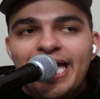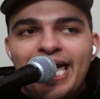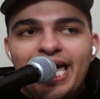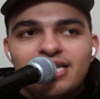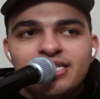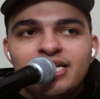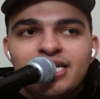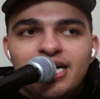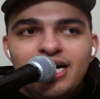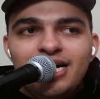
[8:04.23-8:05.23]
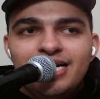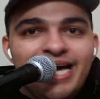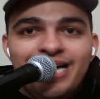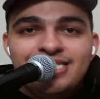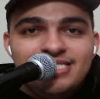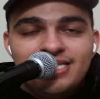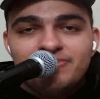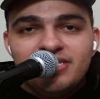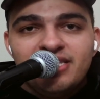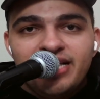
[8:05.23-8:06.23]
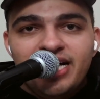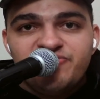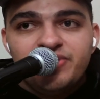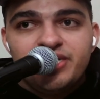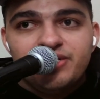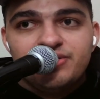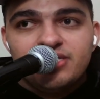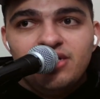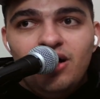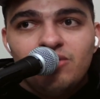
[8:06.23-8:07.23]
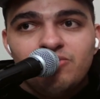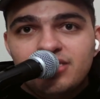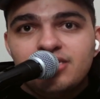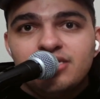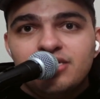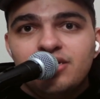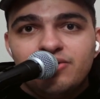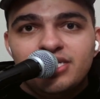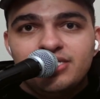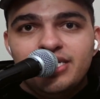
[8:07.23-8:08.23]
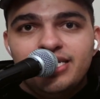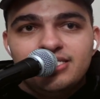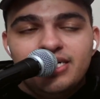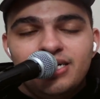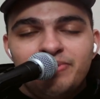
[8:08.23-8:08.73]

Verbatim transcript: And uh, that had dipped in the last few years, along with the you know his his uh,